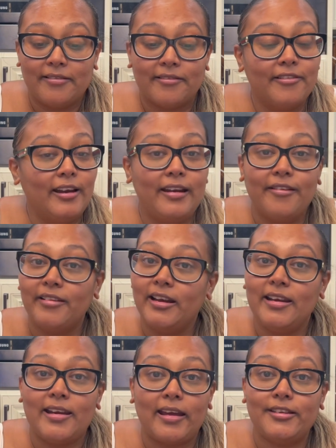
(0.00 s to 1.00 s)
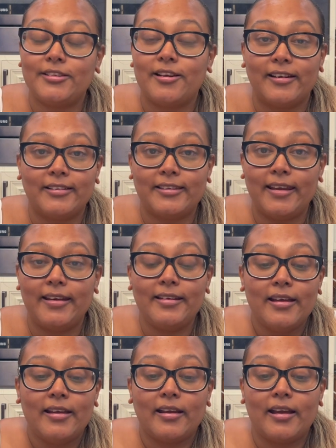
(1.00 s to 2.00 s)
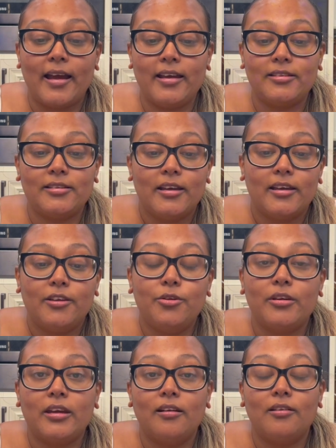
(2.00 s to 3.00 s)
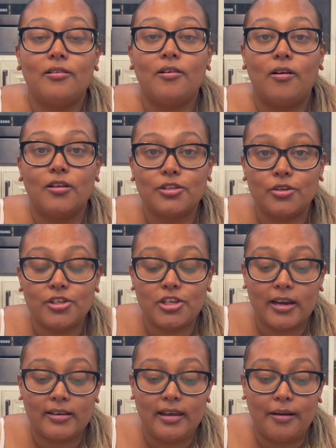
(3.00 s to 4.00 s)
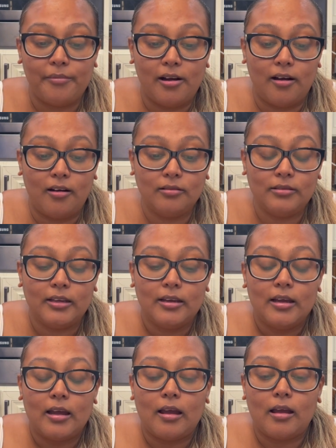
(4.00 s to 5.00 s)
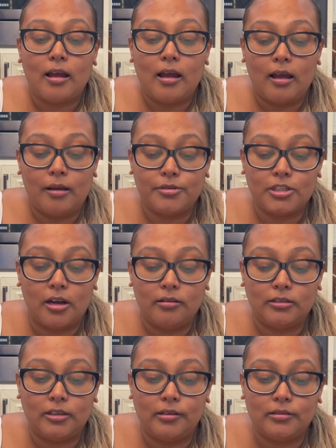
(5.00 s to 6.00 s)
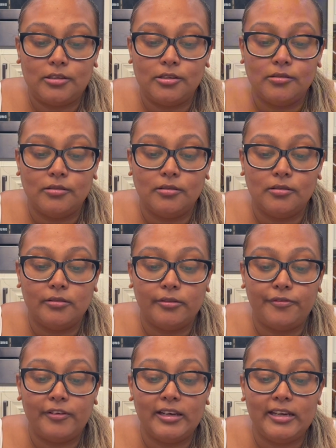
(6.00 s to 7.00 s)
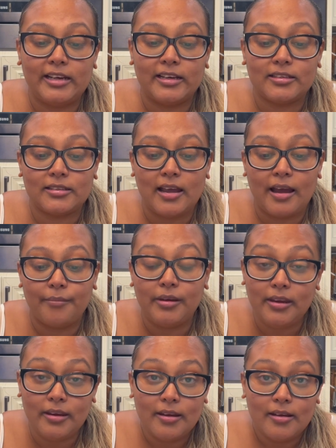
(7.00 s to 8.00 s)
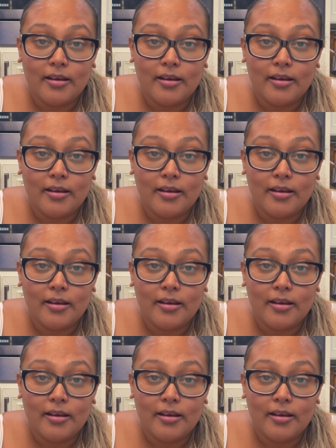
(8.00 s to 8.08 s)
Really, really nice content. Guys, you can also check them out. Shout out to Felika Sammy.